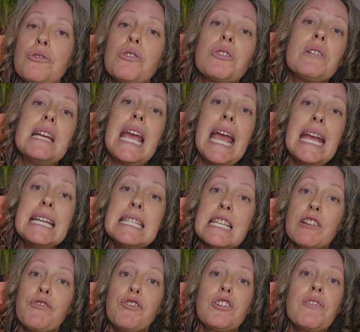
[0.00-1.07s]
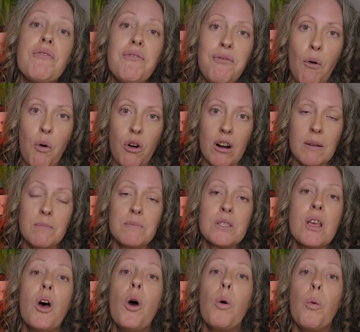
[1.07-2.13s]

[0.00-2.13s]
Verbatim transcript: create different forms